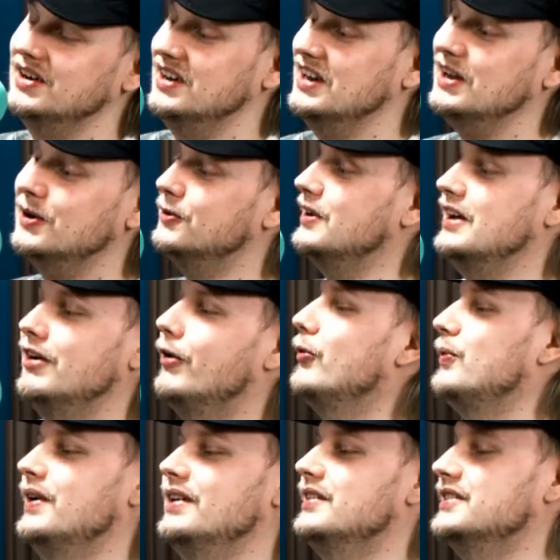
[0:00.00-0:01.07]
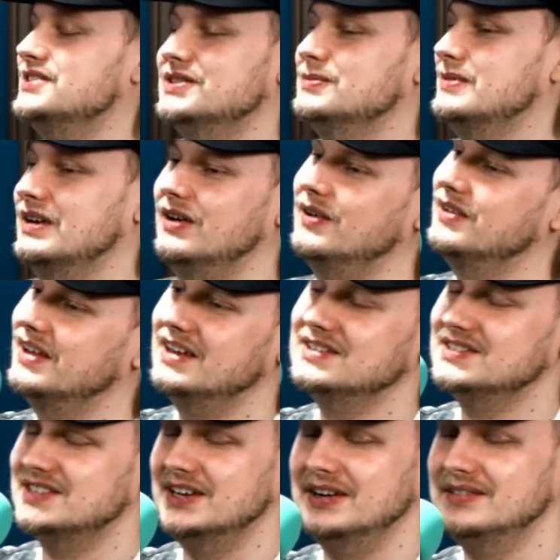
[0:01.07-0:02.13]
neo realism and all that
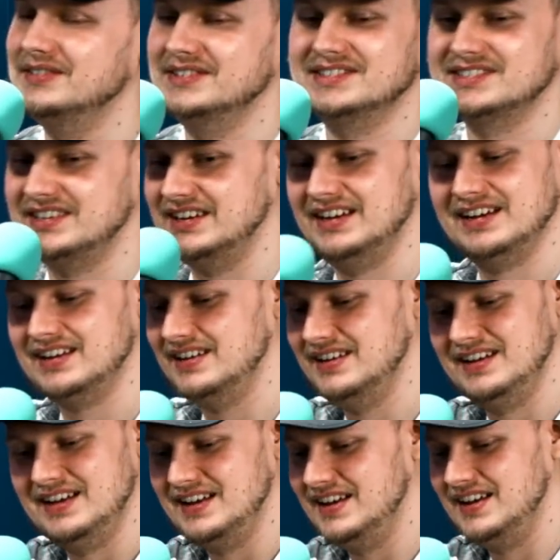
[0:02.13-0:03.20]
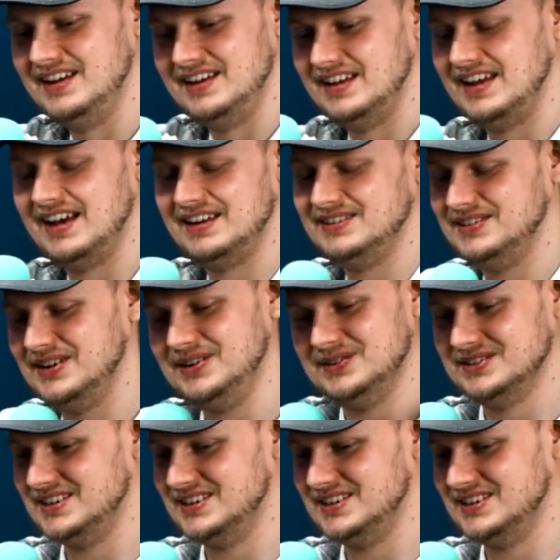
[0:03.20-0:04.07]
stuff. It's like, yeah, I don't know.